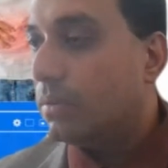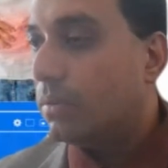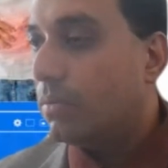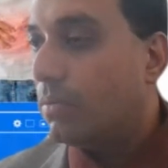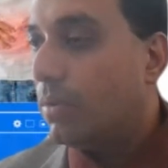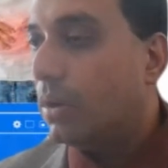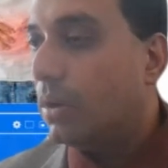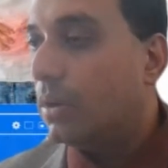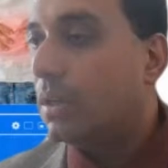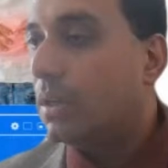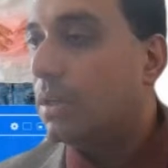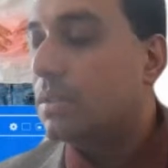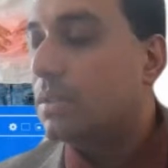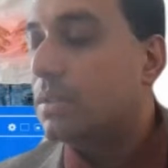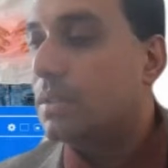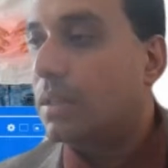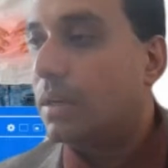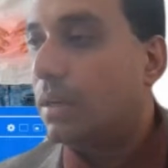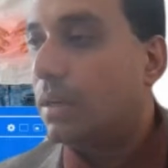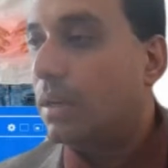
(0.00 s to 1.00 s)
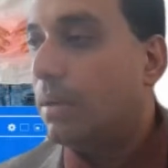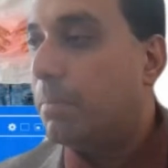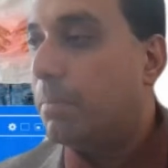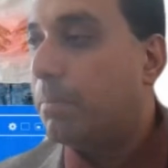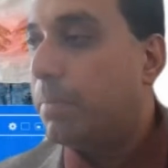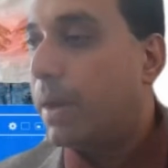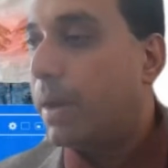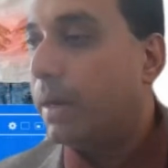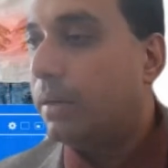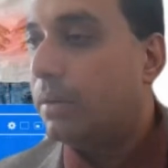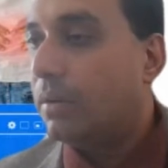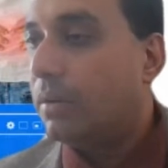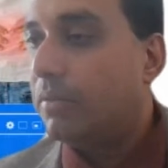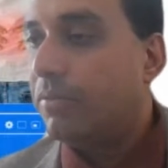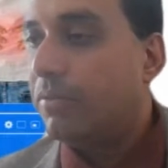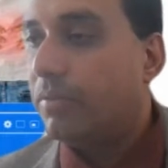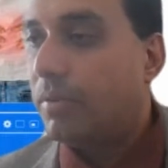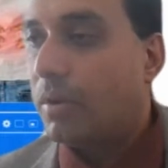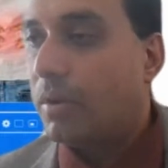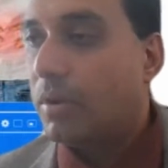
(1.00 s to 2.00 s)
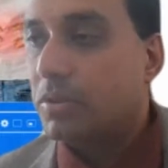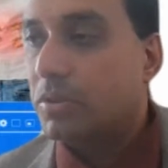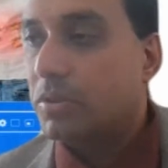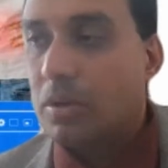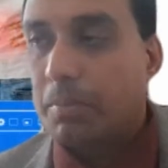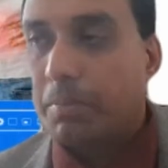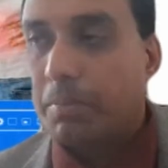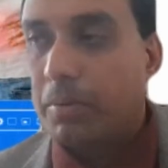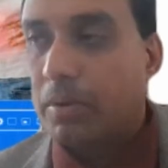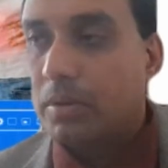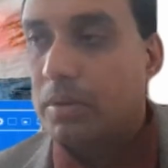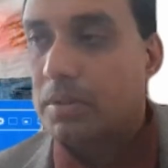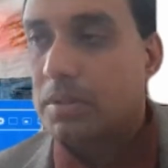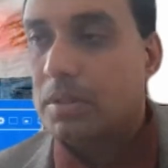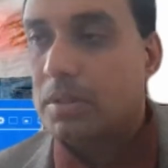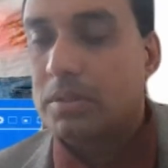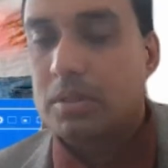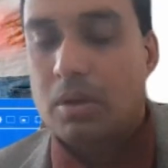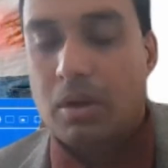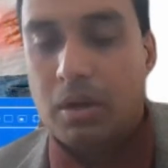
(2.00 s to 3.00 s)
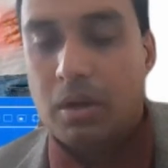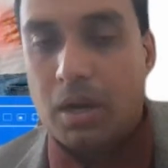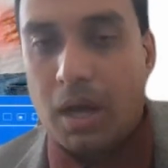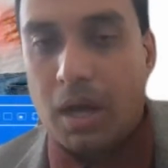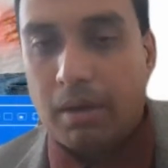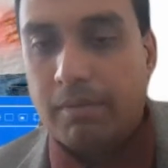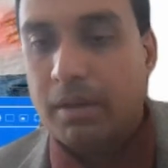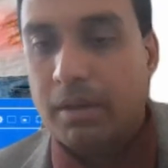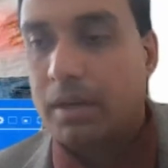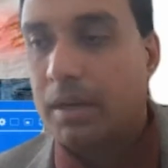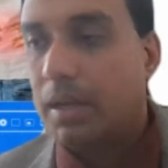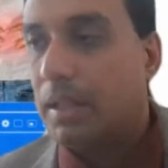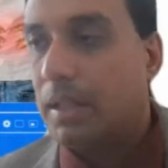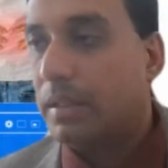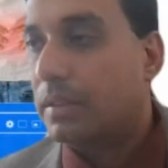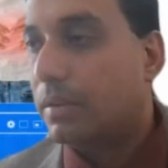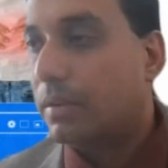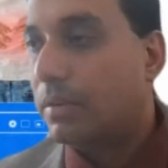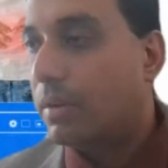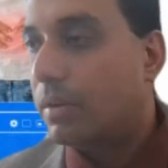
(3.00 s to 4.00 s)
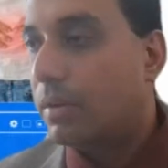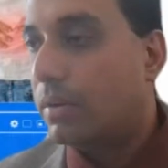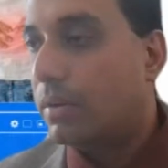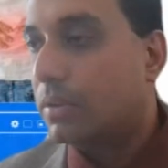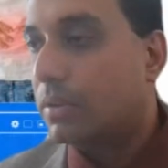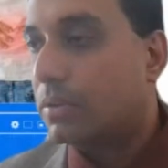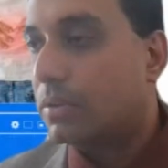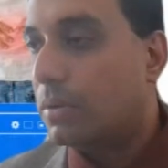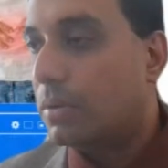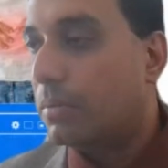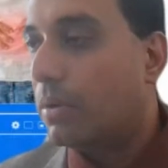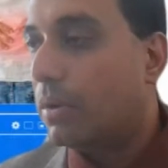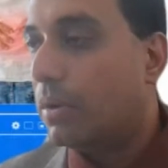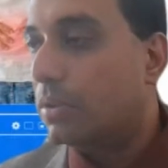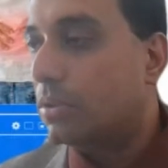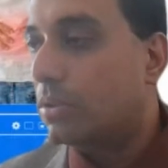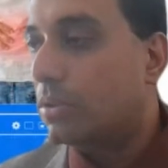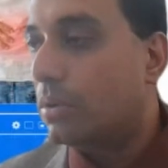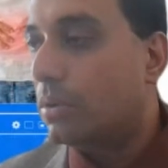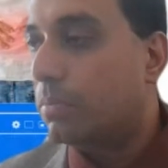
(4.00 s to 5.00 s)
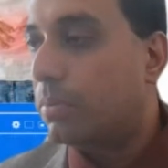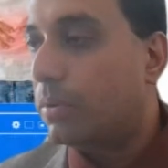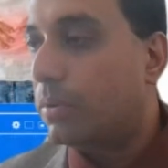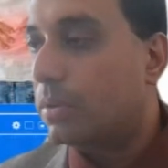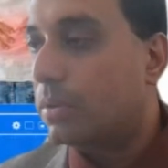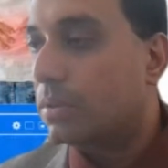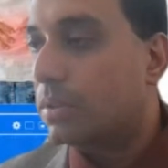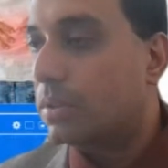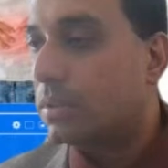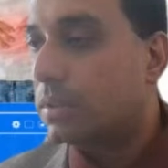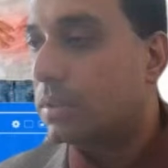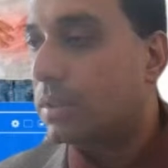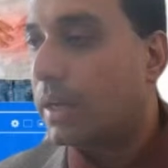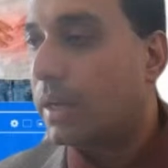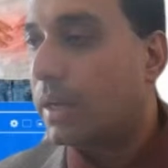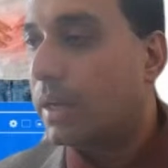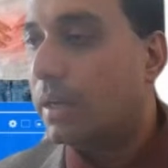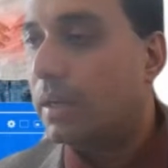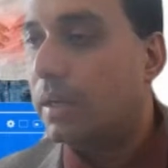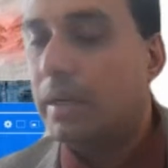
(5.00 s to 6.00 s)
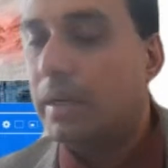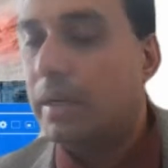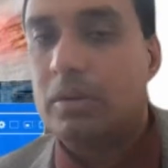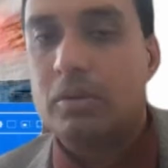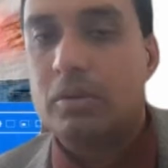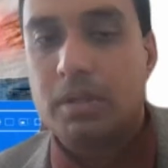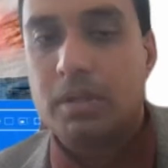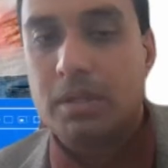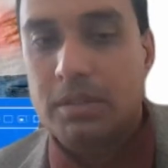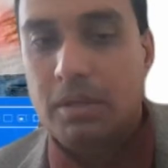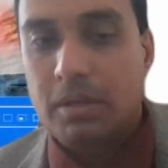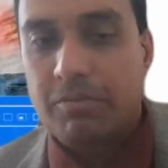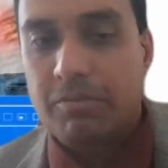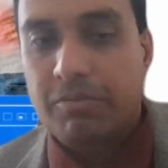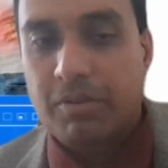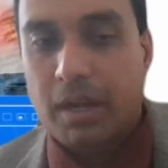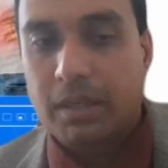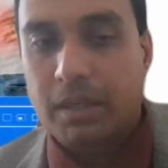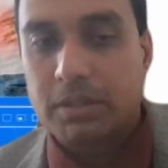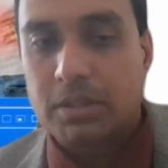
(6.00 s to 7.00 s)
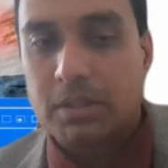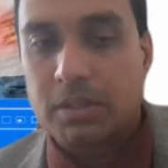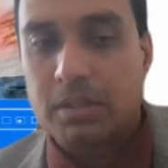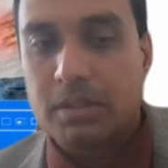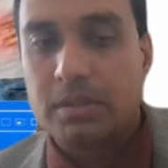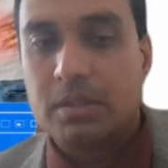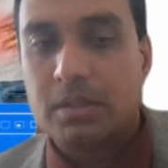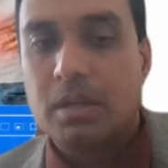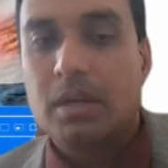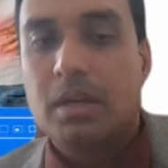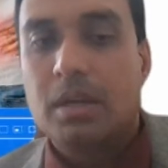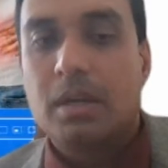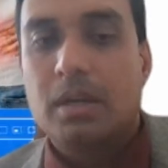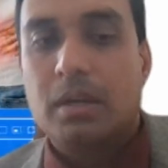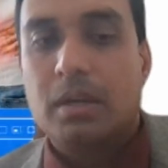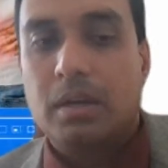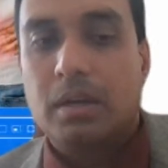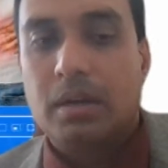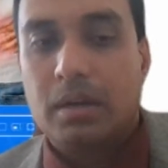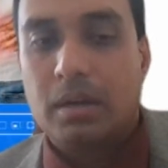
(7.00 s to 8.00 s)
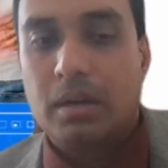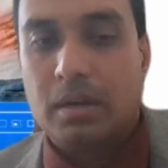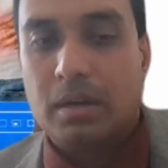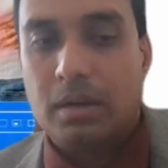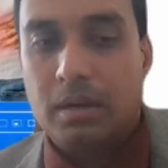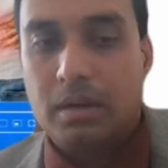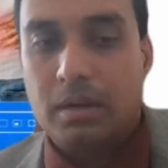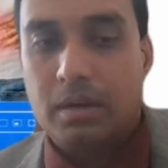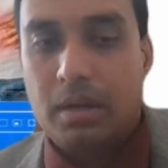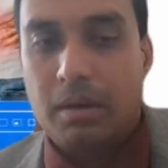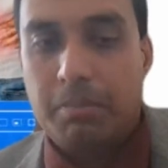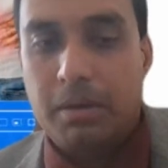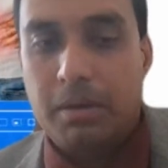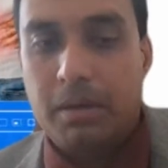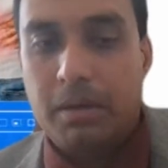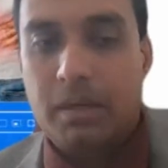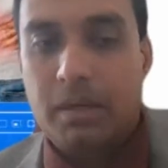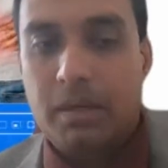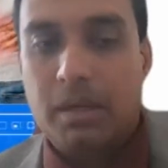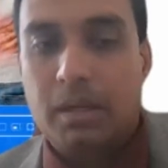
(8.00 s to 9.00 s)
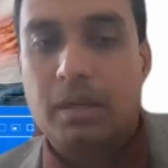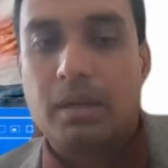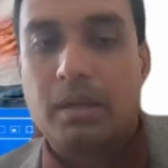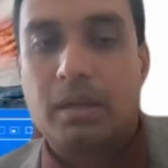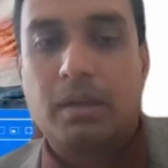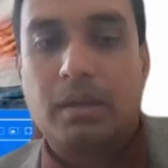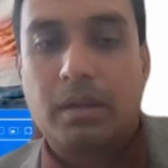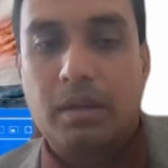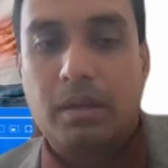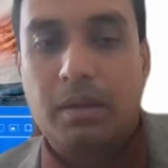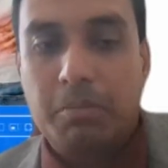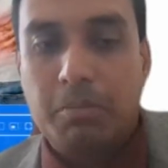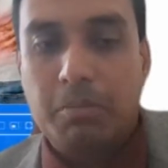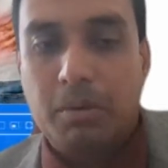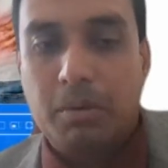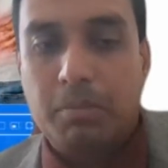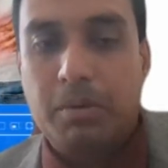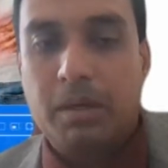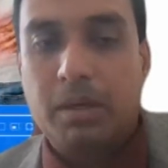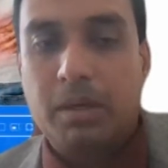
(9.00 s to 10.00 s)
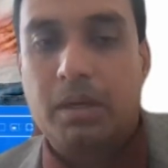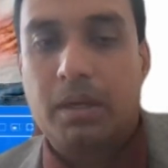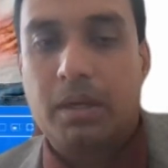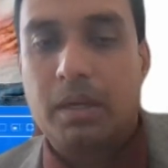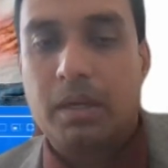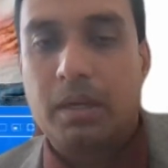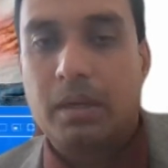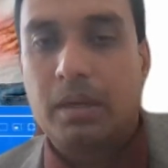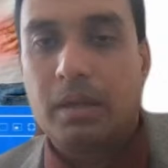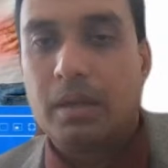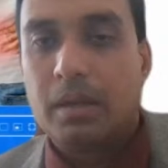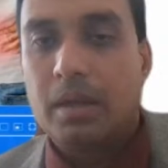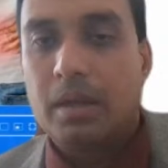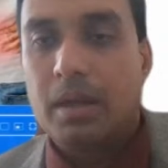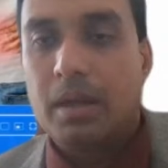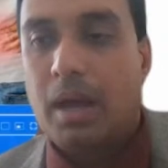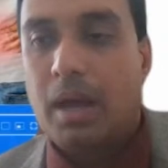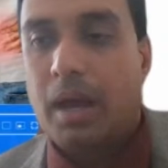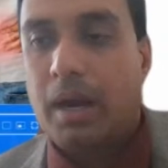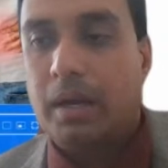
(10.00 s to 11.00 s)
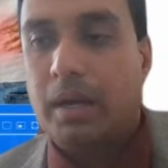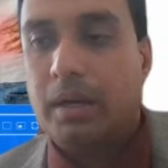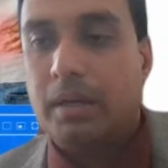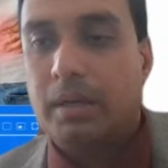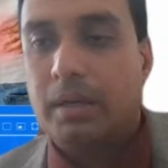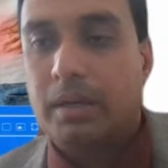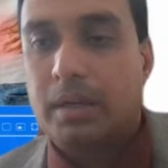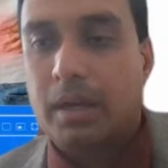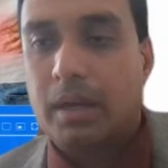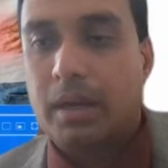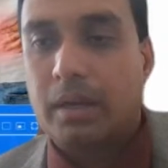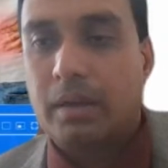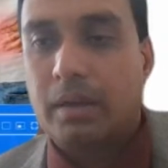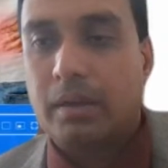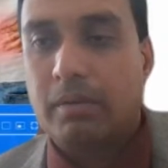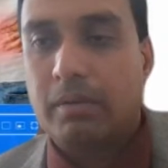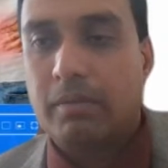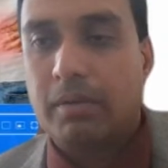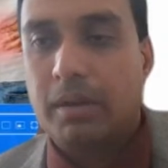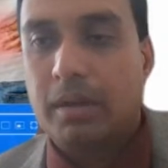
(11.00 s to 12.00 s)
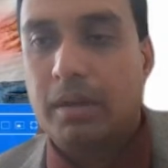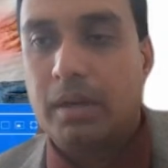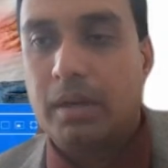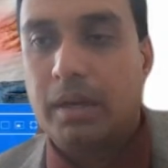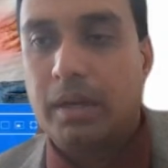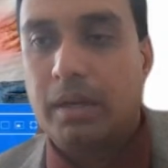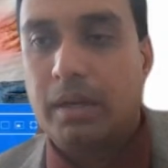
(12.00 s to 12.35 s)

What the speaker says: what is the impact of osteoporosis on our health? Or osteoporosis can lead to easy fractures, debility, immobility, and it can even